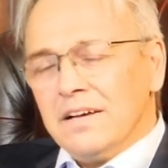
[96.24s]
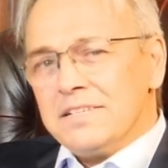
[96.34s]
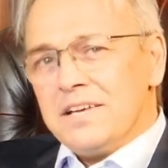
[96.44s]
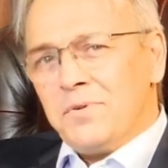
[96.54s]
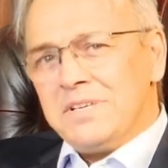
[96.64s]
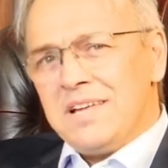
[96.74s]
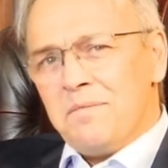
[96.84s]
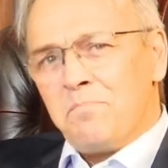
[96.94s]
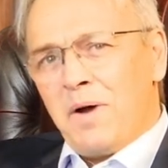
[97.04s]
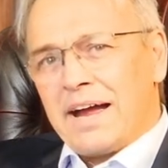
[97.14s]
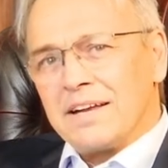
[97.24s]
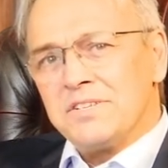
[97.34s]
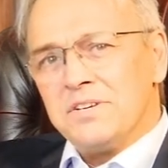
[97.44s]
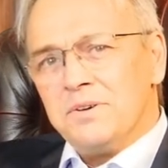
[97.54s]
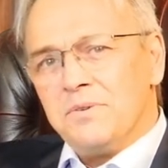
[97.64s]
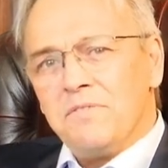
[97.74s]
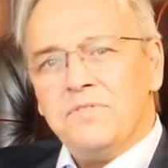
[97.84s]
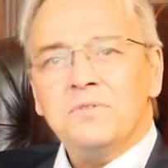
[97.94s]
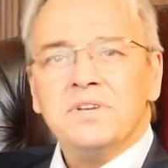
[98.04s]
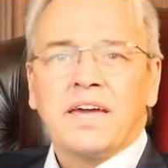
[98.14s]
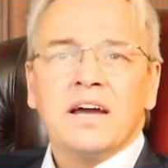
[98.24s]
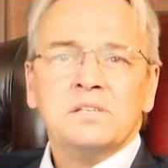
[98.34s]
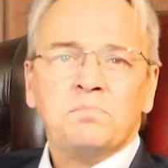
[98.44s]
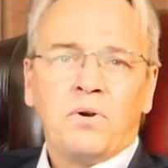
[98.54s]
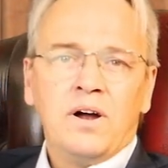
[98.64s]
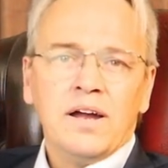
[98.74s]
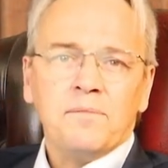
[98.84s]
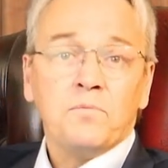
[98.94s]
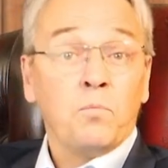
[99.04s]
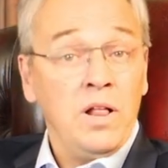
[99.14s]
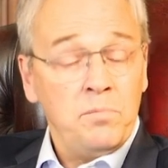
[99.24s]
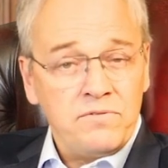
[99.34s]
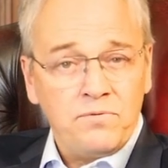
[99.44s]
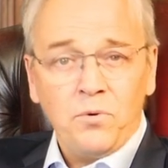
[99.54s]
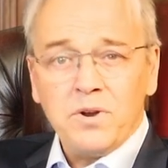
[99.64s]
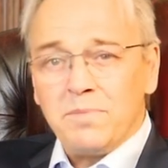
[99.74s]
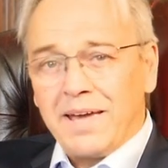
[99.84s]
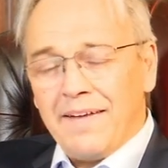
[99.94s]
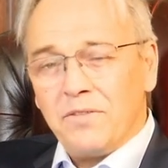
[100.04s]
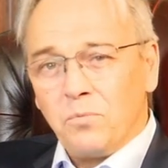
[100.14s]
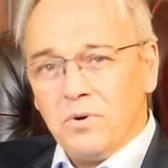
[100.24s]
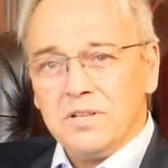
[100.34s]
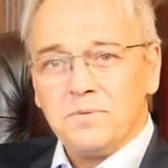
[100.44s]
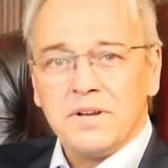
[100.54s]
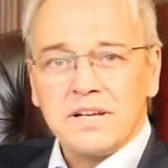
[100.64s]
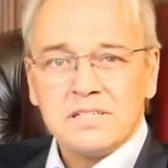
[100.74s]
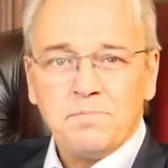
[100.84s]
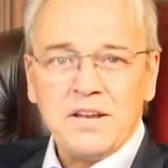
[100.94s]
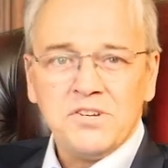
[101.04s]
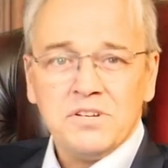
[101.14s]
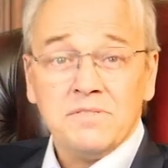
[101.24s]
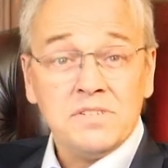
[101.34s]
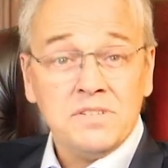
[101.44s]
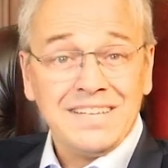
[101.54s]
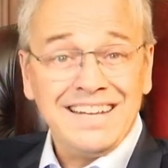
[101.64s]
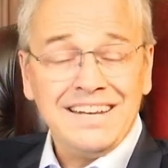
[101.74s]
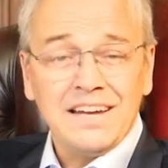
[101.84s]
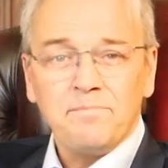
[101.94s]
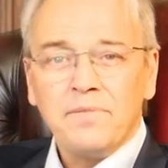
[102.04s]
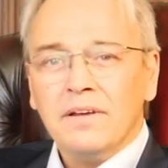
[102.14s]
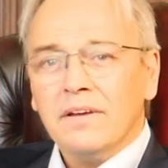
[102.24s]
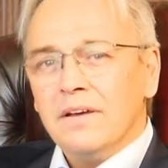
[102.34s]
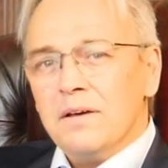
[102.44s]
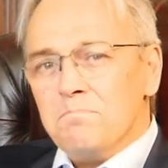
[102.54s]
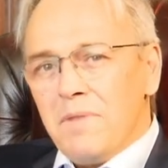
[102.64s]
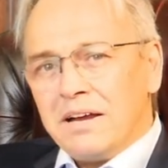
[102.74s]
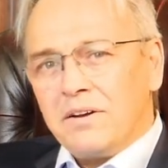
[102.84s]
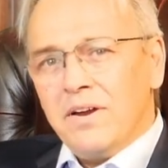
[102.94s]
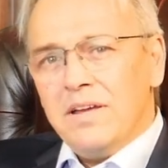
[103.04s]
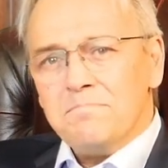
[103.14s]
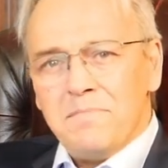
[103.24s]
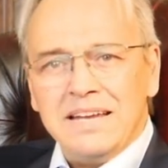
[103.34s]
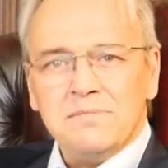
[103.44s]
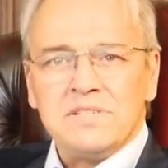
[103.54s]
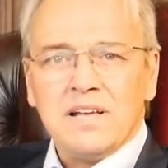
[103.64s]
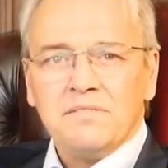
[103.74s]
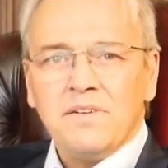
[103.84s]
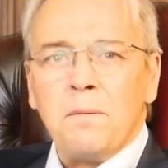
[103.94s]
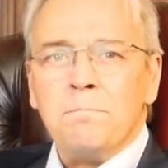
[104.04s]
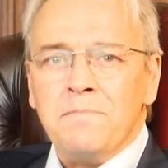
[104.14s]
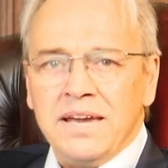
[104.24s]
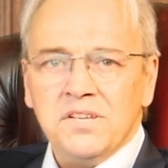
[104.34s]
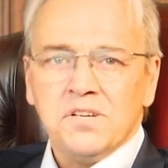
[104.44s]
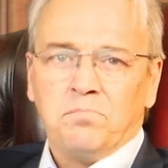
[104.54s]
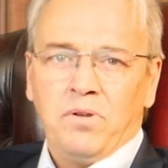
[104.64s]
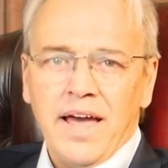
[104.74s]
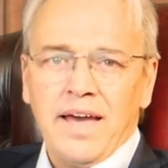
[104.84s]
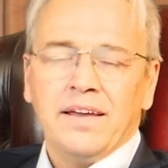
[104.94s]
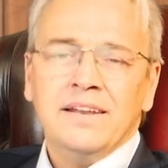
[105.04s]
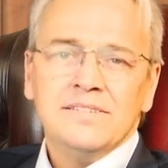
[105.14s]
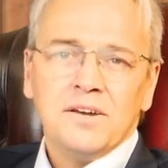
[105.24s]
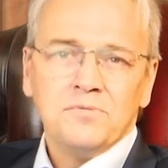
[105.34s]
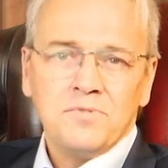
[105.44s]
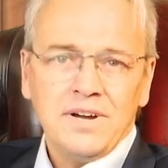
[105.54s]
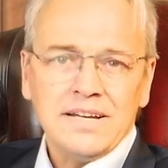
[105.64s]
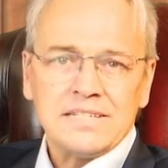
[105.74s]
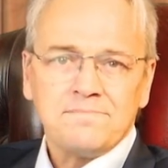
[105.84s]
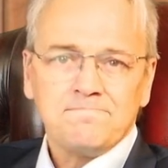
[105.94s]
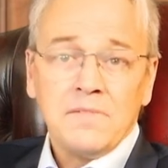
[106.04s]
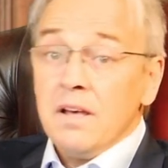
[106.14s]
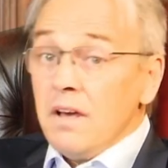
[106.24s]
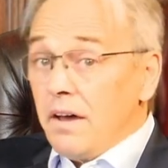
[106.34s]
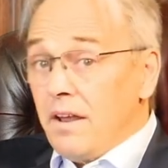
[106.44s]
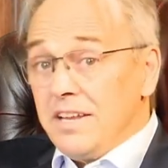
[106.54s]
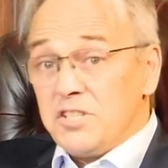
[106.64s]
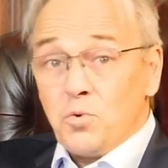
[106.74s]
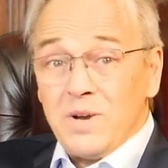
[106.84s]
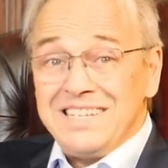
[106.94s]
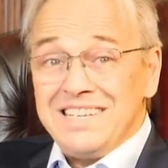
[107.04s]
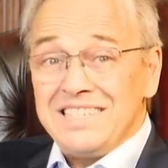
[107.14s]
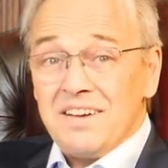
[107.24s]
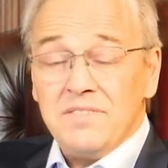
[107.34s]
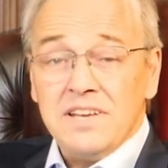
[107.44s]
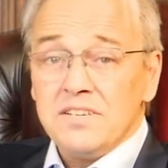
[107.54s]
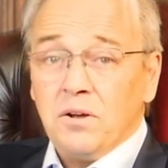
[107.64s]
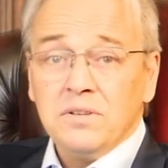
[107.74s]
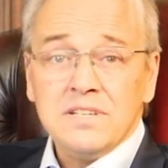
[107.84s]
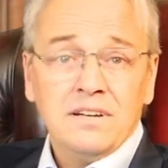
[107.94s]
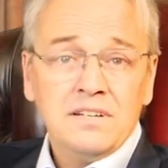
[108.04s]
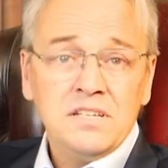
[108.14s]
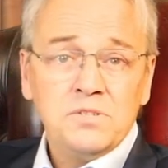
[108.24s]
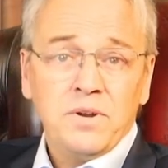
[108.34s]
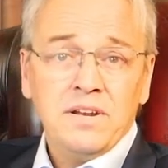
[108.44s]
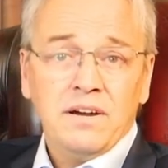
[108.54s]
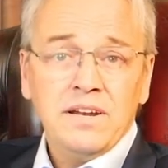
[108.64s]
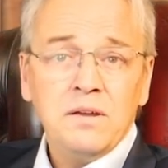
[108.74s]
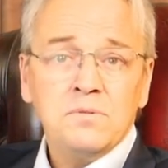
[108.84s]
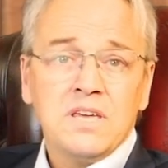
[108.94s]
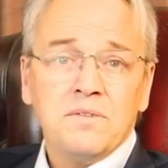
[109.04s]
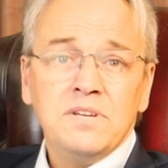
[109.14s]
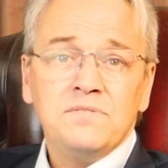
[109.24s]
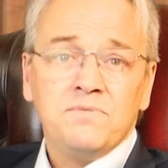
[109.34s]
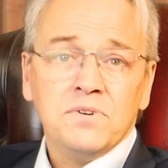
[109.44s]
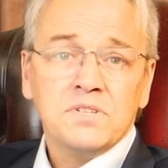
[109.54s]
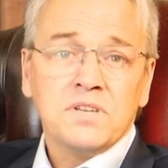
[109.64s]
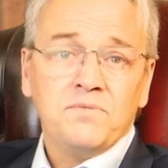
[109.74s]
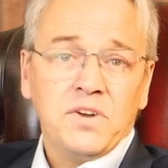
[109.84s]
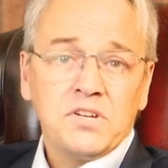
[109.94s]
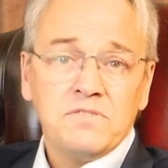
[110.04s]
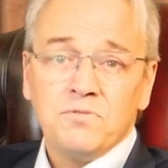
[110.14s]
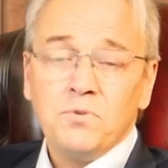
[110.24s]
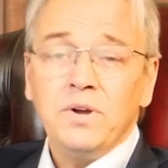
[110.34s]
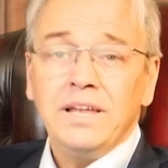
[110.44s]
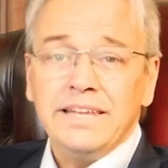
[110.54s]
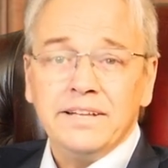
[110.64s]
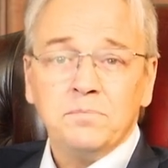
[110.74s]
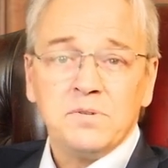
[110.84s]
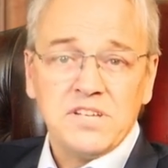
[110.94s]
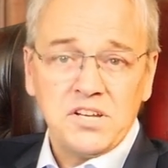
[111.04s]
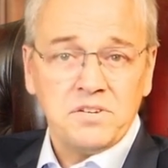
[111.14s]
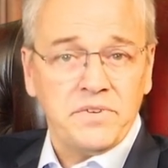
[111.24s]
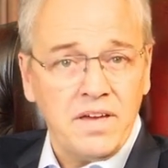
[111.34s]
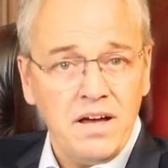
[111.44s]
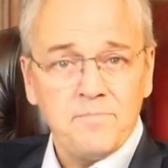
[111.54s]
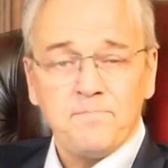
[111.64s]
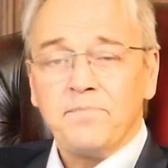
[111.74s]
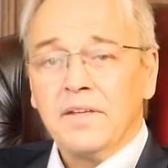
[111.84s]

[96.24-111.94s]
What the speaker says: So if we step back to a few decades prior, well before he began the worldwide expansion of his ndrina, Macri made himself a major player in his own right. At only 27 years old in 1929, he was given his first conviction for illegal possession of a gun.